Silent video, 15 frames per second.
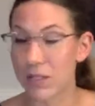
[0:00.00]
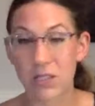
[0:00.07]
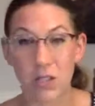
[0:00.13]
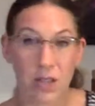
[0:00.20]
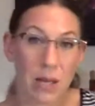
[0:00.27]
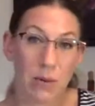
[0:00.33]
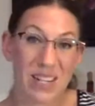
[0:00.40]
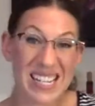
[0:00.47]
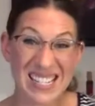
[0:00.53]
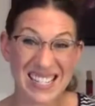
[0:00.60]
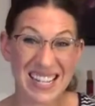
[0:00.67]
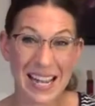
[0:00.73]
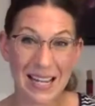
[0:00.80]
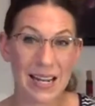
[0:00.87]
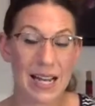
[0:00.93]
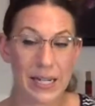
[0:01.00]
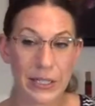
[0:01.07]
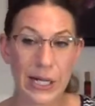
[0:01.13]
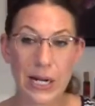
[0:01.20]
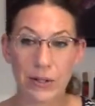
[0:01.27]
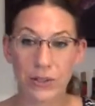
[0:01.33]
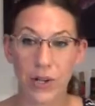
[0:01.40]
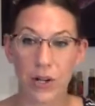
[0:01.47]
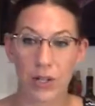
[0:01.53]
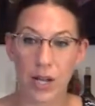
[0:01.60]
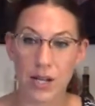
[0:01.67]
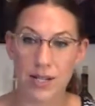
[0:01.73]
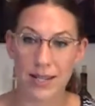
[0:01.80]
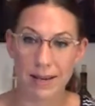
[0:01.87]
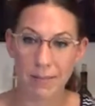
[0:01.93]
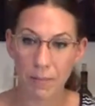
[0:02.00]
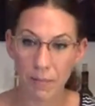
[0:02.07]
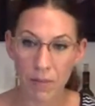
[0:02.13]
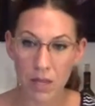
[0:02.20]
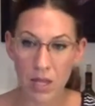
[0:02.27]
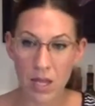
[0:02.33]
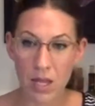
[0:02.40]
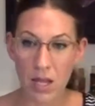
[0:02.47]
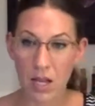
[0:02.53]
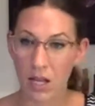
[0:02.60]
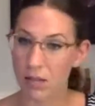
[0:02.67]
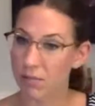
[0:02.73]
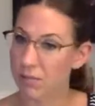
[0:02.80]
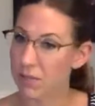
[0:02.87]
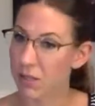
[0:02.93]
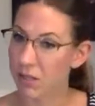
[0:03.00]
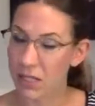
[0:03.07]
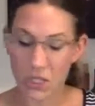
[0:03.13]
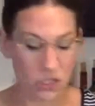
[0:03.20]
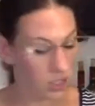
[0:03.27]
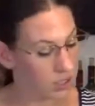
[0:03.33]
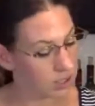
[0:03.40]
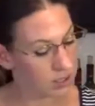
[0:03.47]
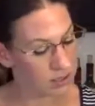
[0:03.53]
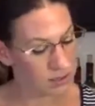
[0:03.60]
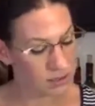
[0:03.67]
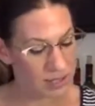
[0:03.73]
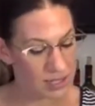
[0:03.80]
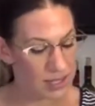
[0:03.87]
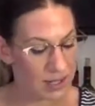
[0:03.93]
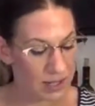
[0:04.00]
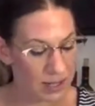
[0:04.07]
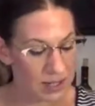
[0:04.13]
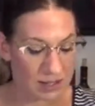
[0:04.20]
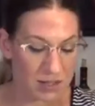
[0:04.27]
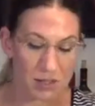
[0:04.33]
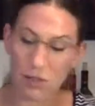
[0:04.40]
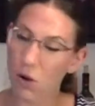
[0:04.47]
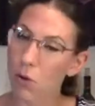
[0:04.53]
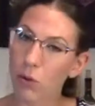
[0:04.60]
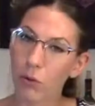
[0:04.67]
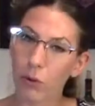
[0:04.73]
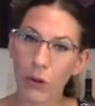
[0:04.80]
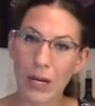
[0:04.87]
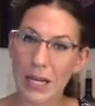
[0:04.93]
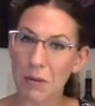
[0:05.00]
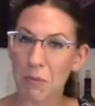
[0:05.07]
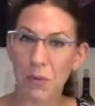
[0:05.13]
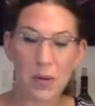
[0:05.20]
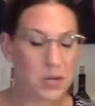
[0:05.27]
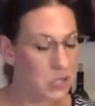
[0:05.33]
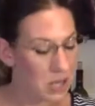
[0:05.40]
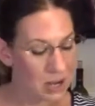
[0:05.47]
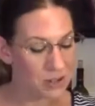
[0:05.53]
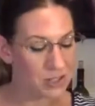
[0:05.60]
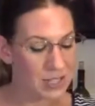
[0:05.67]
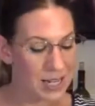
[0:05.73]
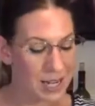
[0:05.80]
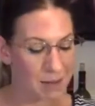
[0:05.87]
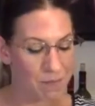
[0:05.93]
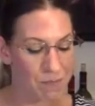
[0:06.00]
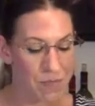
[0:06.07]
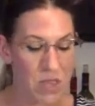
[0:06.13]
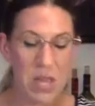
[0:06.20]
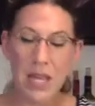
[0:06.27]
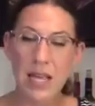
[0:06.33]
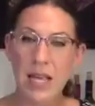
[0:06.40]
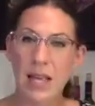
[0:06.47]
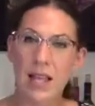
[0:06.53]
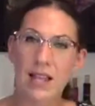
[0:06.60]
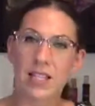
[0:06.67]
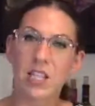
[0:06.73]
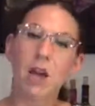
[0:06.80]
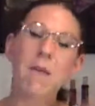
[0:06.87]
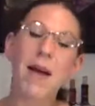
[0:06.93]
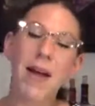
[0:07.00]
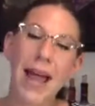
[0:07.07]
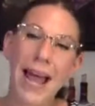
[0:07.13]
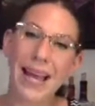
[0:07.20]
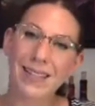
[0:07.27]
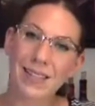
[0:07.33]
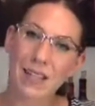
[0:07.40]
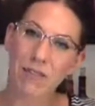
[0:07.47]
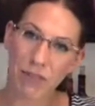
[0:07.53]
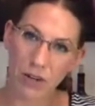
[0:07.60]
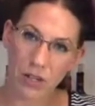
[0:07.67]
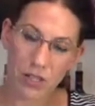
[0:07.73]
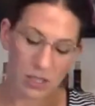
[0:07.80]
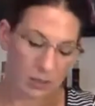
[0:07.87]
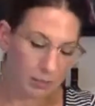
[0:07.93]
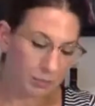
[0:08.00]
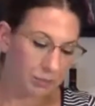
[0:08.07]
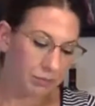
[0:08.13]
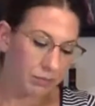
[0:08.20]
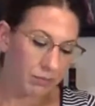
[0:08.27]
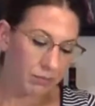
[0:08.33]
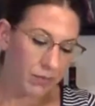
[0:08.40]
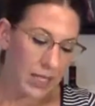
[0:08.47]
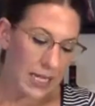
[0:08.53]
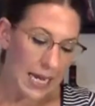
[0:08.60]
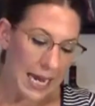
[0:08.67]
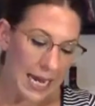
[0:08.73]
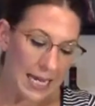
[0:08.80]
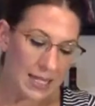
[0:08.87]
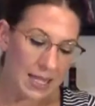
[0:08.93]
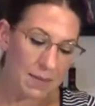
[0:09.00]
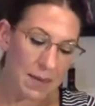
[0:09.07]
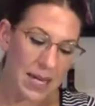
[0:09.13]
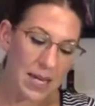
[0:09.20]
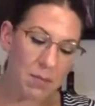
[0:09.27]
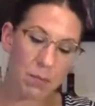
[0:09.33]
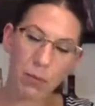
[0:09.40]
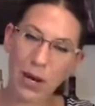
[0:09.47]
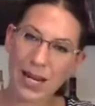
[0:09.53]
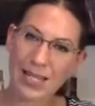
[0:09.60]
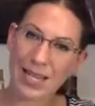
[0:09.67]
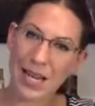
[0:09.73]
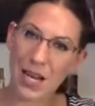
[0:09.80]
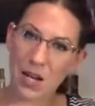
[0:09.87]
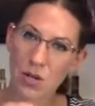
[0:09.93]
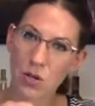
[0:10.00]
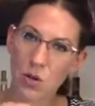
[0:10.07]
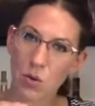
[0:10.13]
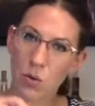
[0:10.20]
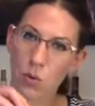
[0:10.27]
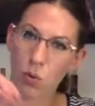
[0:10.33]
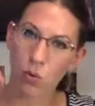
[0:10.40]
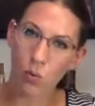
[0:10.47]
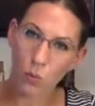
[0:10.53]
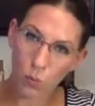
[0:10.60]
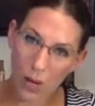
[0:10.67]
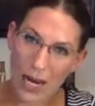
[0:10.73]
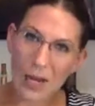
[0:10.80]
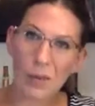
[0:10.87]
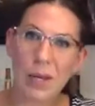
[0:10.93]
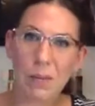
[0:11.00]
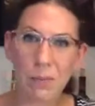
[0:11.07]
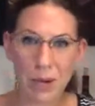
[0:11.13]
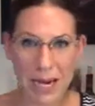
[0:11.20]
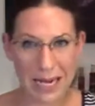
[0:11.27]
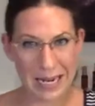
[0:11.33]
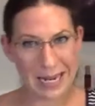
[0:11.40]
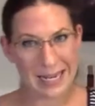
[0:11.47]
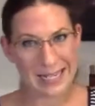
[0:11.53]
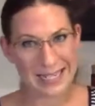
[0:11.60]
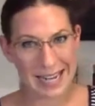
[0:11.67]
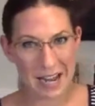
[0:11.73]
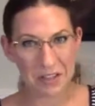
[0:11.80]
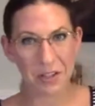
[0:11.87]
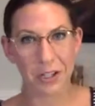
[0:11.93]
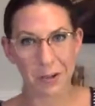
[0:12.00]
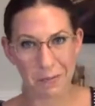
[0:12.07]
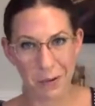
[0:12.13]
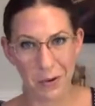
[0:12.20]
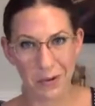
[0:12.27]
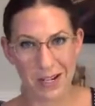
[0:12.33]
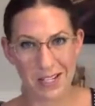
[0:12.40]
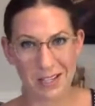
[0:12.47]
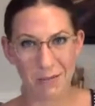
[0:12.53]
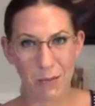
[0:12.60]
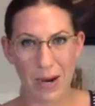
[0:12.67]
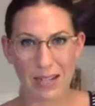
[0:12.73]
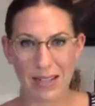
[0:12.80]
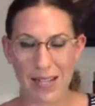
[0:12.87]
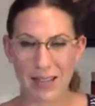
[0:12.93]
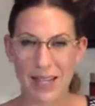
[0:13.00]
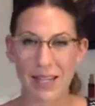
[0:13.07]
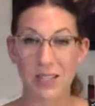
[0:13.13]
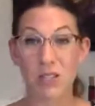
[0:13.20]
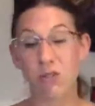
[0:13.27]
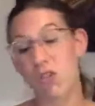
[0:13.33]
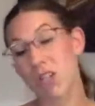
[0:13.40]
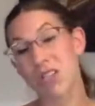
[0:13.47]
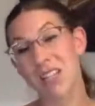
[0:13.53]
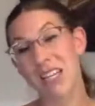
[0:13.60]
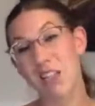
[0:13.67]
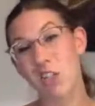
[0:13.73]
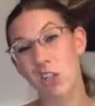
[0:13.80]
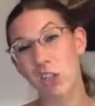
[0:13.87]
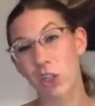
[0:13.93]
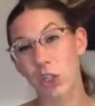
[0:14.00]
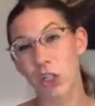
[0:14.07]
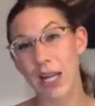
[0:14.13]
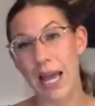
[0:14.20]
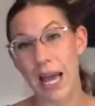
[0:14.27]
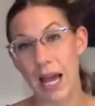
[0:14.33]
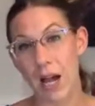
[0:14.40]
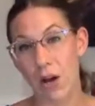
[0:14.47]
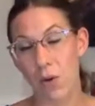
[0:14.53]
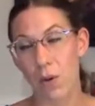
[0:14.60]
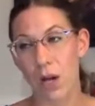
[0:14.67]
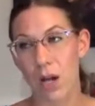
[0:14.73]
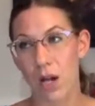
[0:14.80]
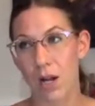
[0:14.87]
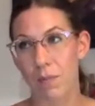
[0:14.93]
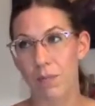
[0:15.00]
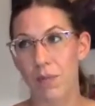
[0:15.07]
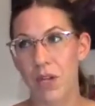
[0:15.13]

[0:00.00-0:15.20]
that would indicate higher alcohol content. So let's just go through it and we shall see. Let's talk about acid first. And let me break down why we break down the components of wine like this. So just like to learn how